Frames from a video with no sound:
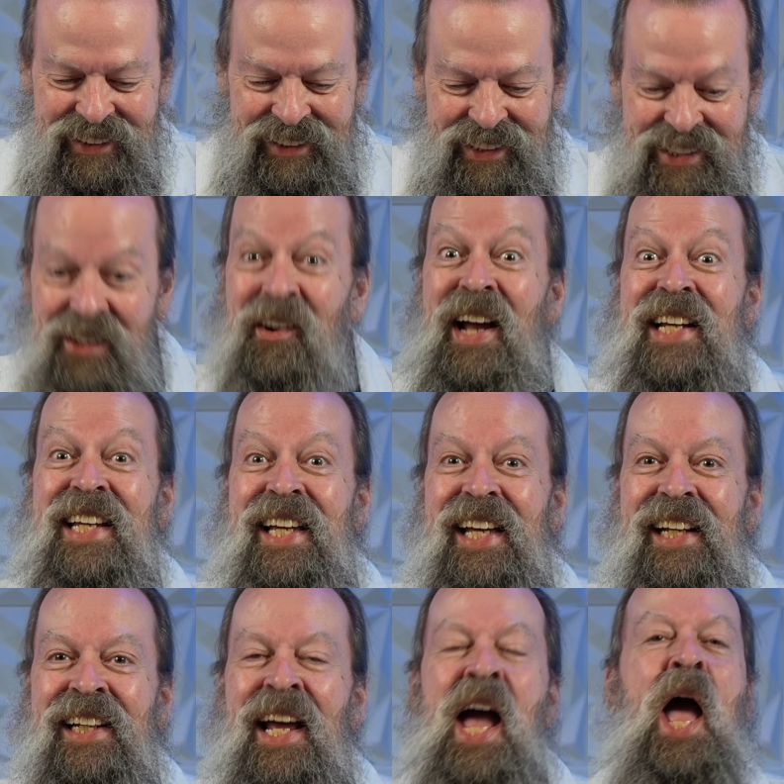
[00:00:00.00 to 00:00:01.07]
So I
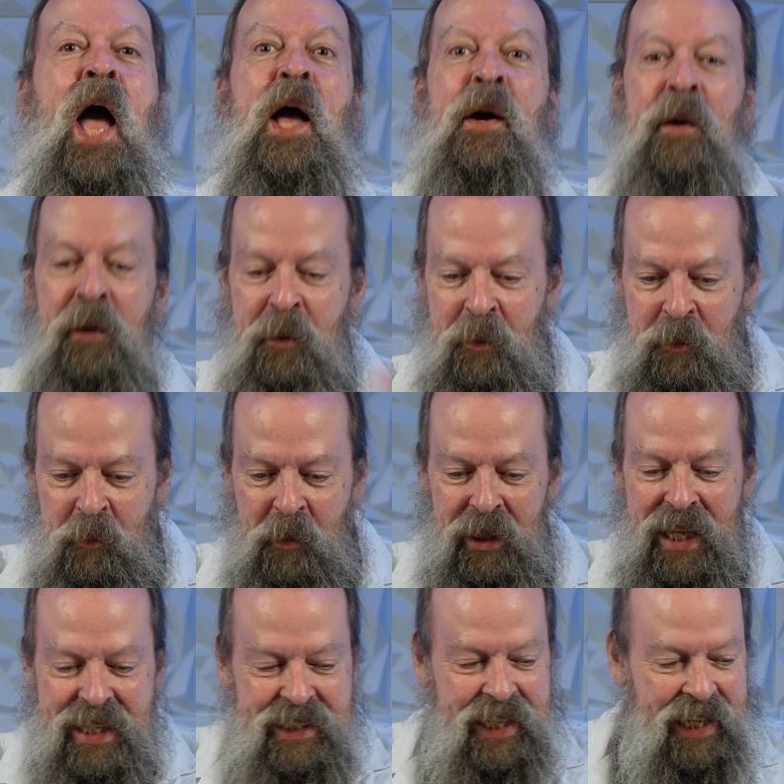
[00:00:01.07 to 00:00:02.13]
did. Well,
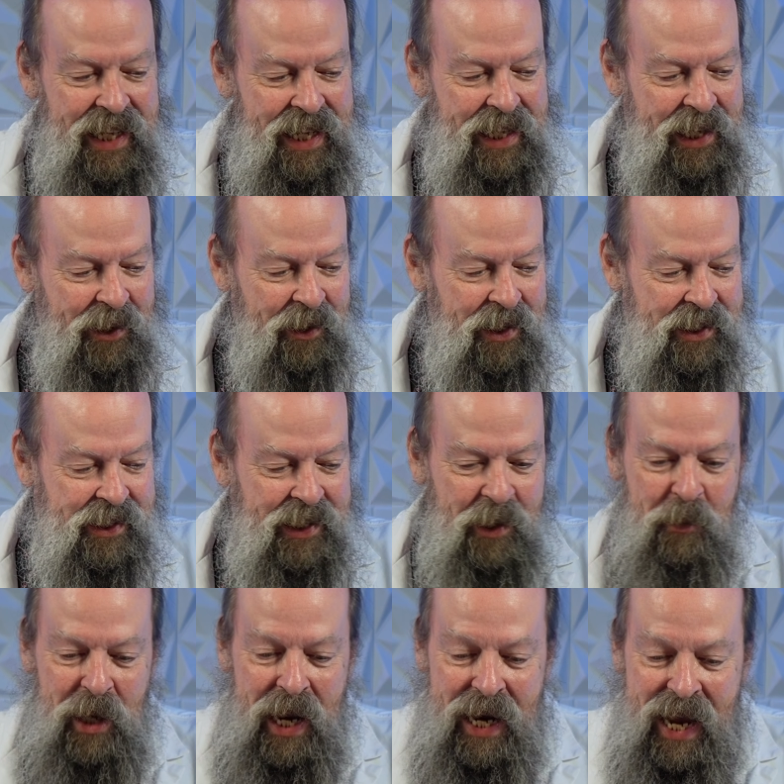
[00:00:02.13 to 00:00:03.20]
let's get in here and see what I